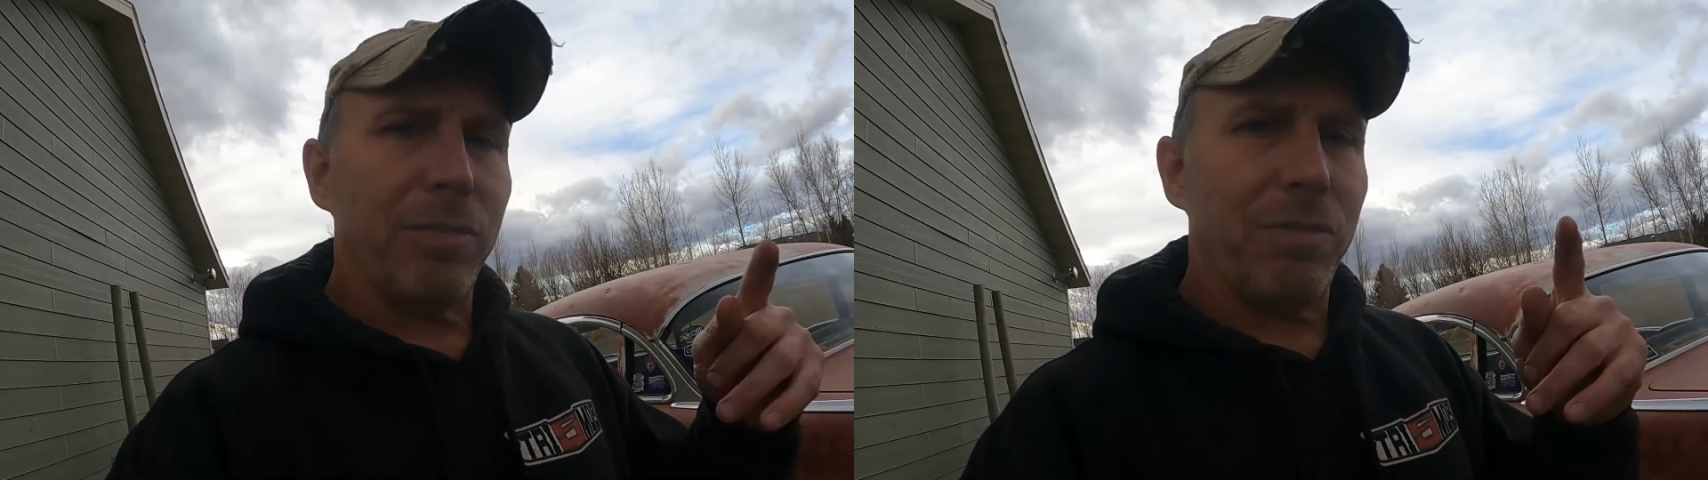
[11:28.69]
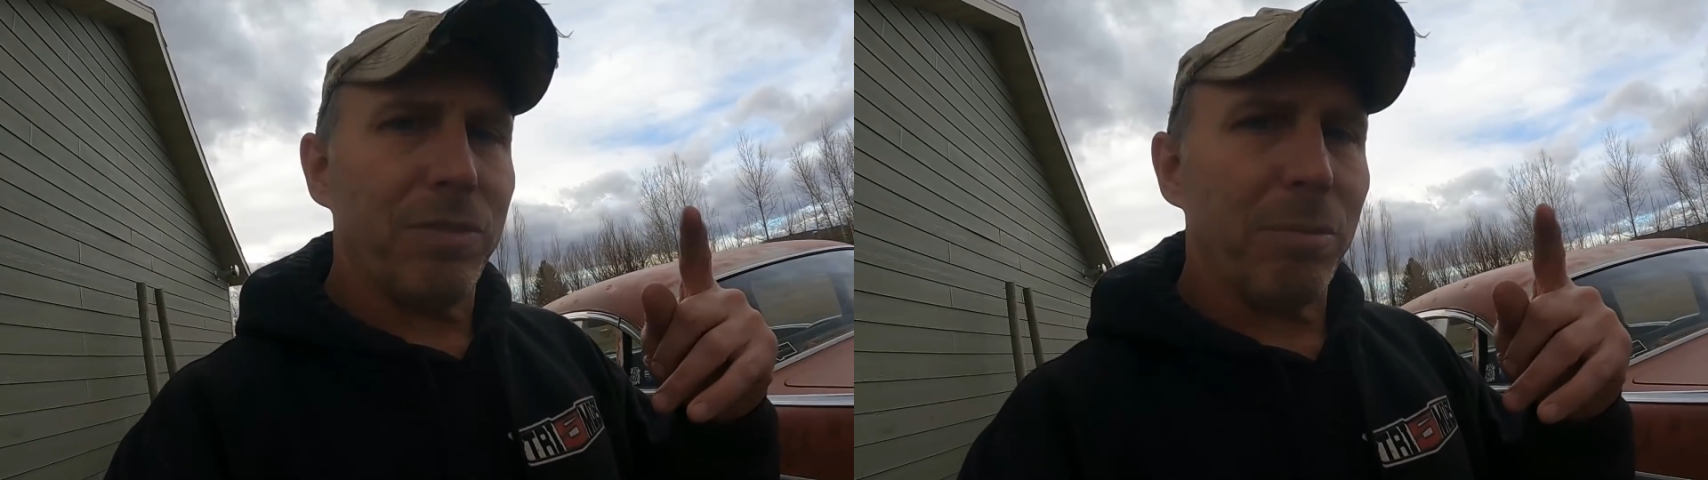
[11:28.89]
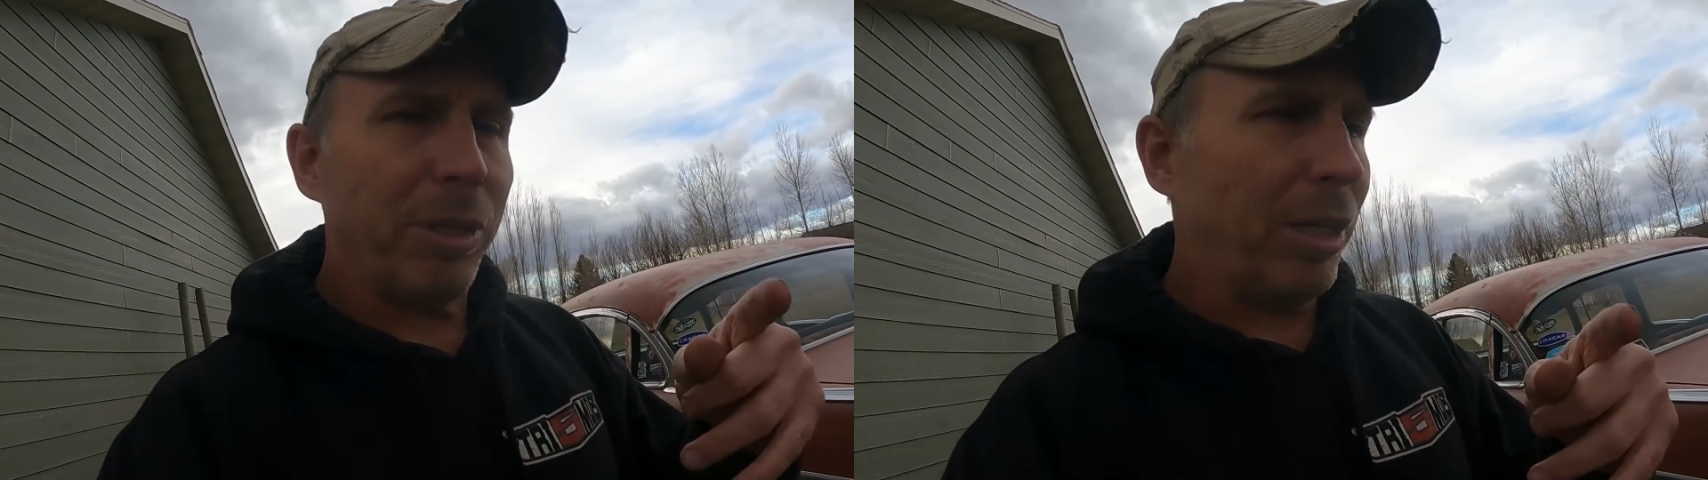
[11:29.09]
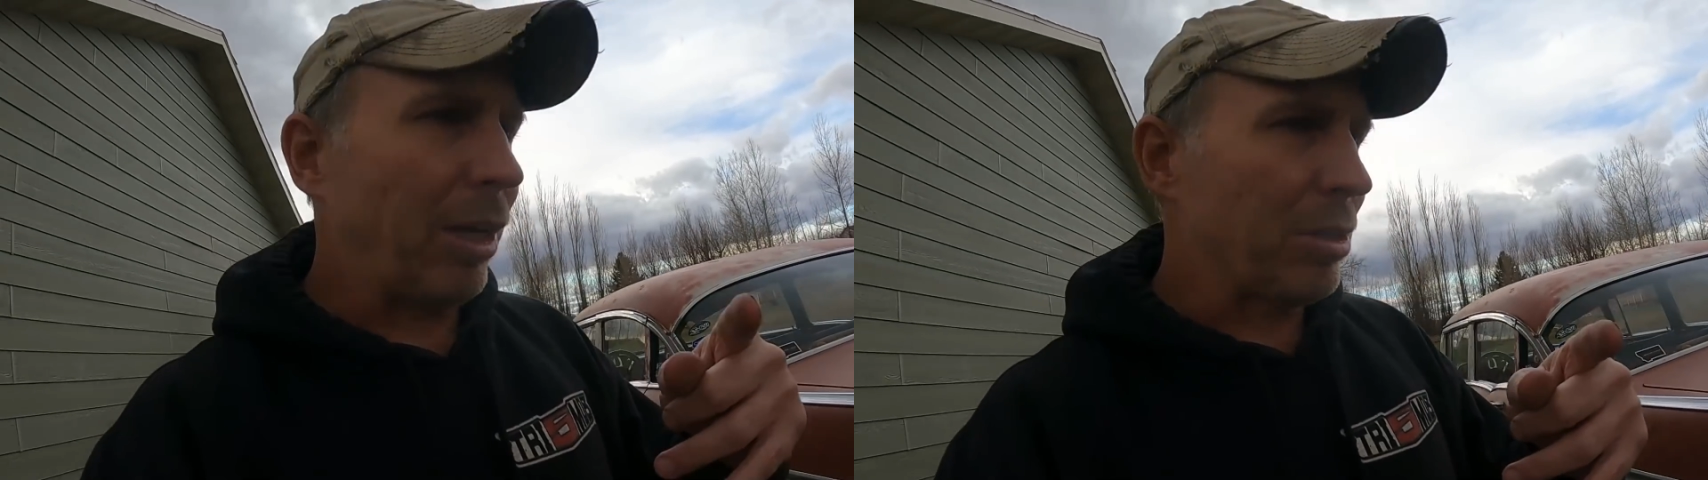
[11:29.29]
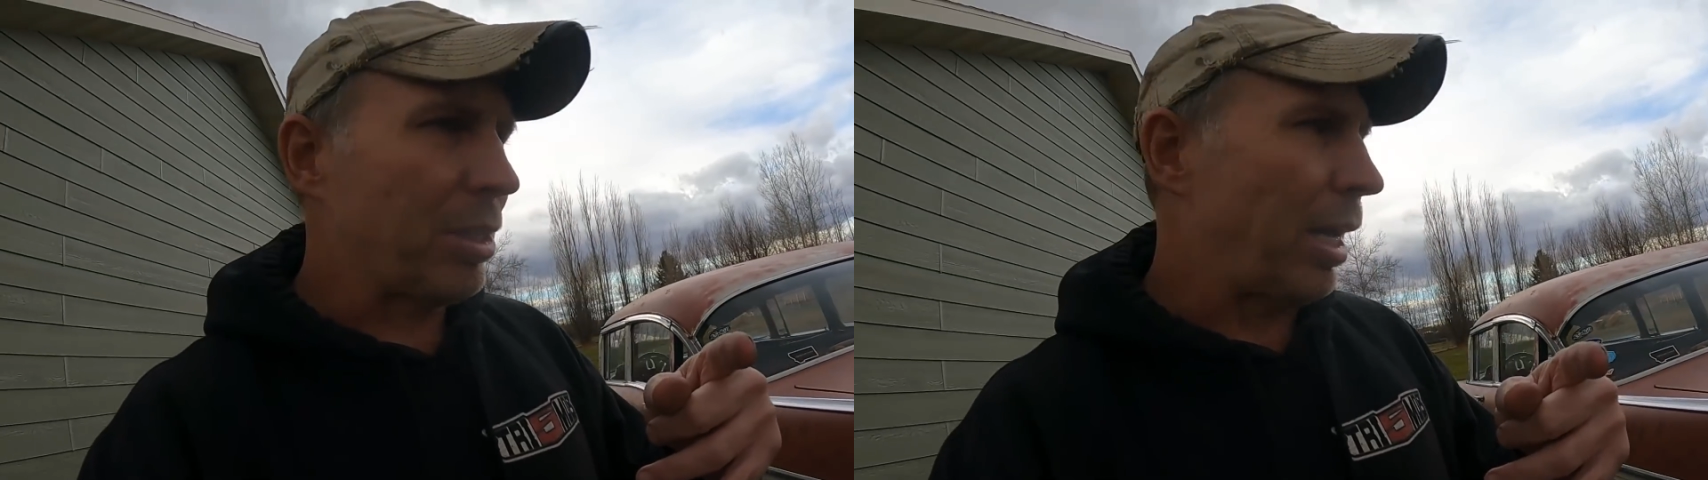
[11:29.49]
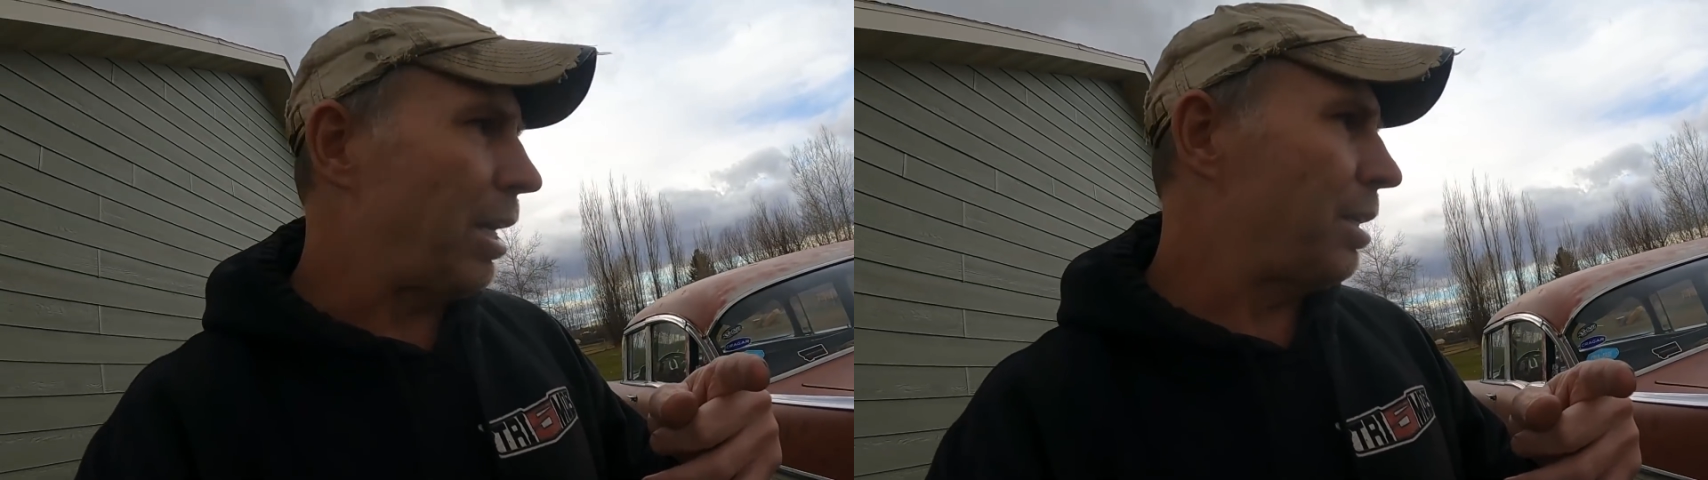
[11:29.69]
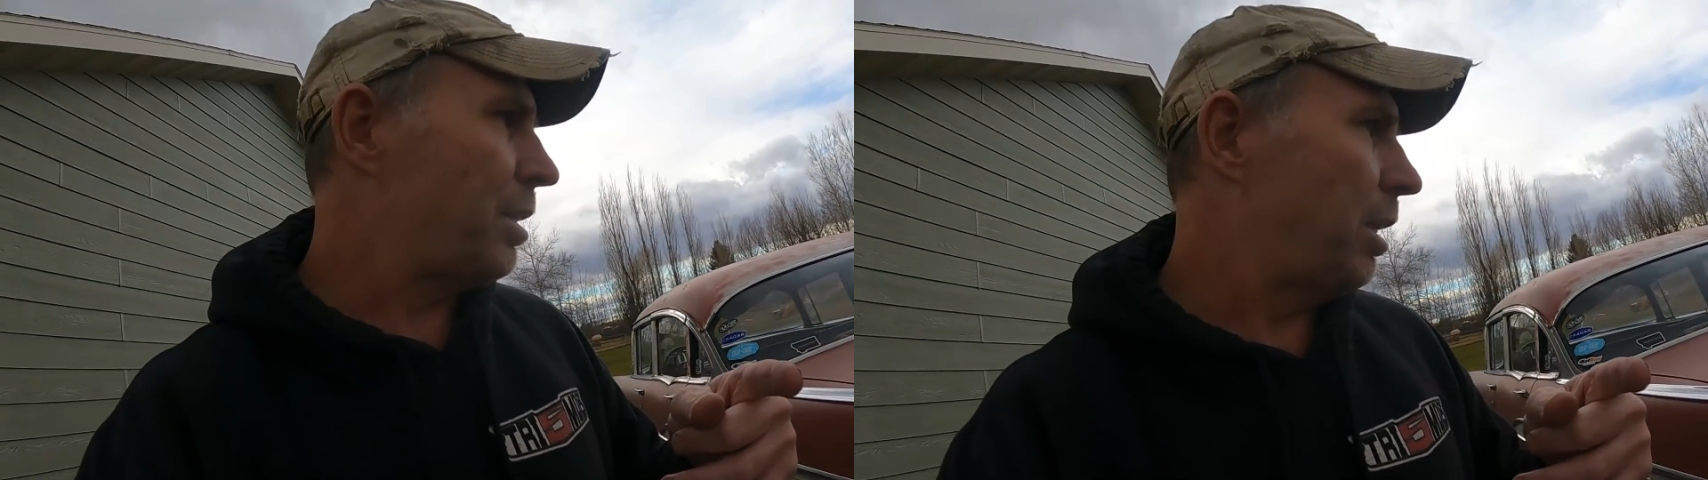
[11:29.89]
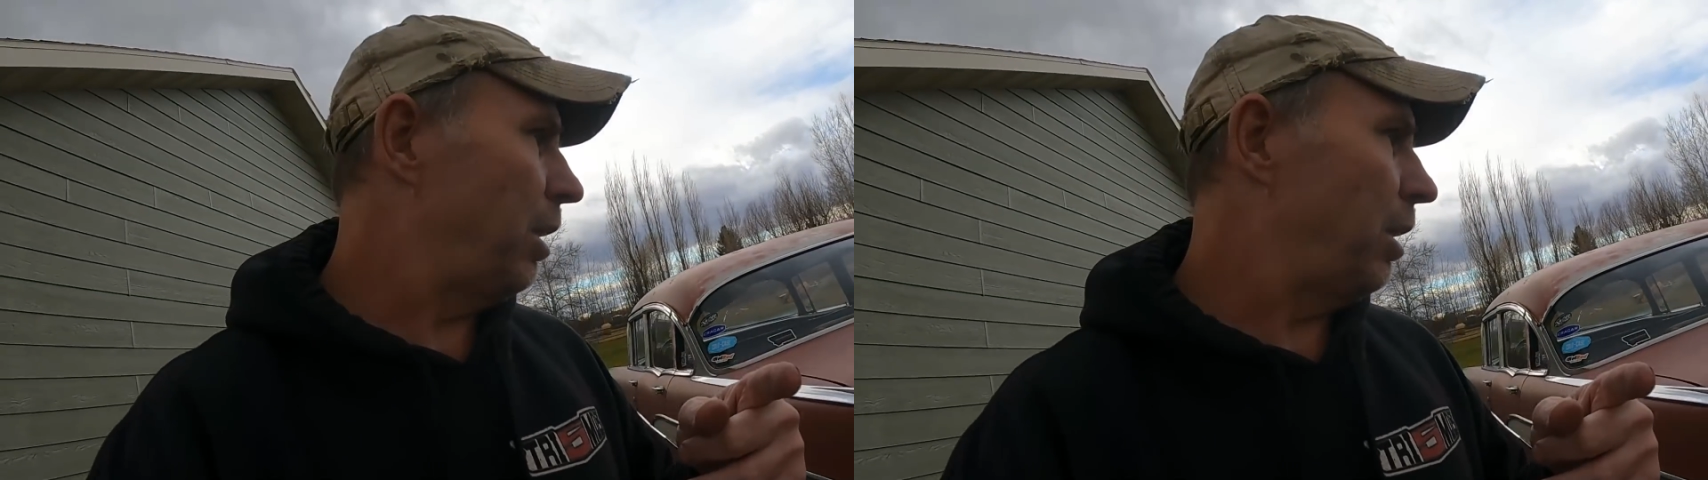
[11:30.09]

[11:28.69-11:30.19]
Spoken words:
if somebody else has